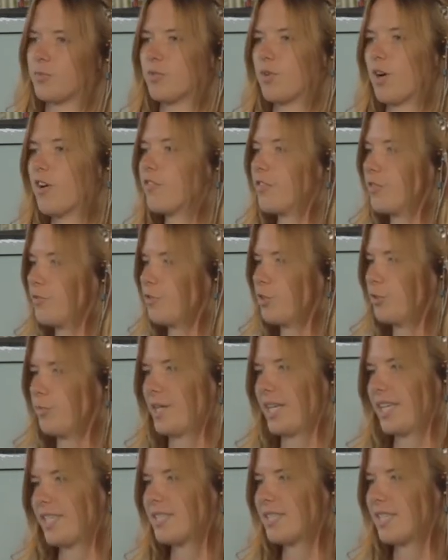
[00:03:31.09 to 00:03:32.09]
we're often
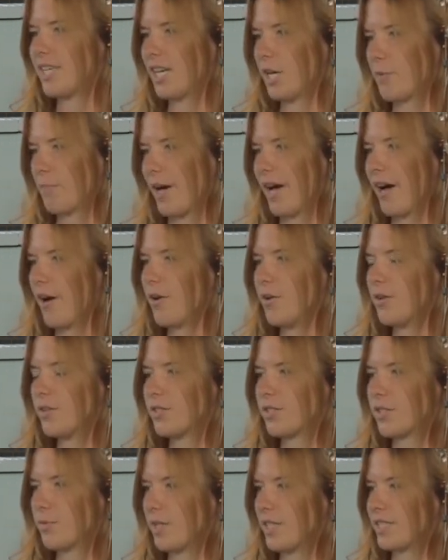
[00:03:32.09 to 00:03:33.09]
ruminating about
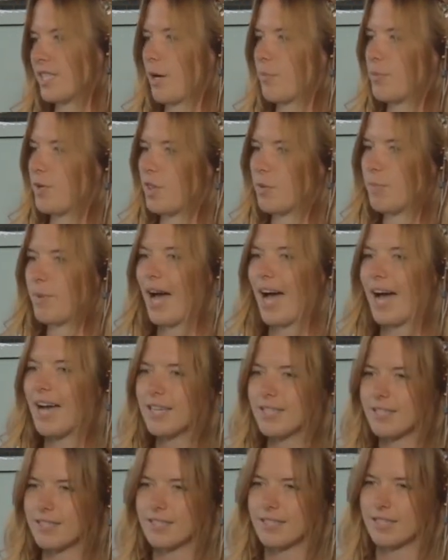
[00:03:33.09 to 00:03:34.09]
something that's happened in the
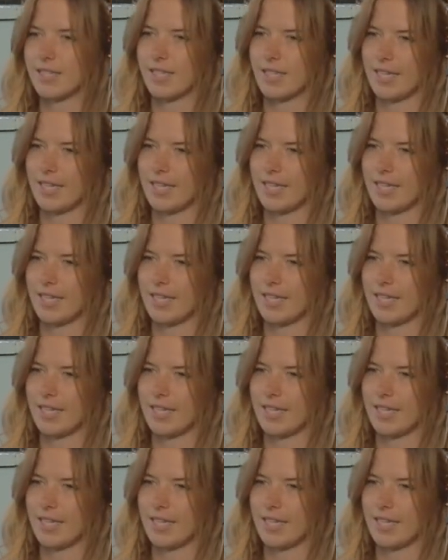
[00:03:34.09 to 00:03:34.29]
past.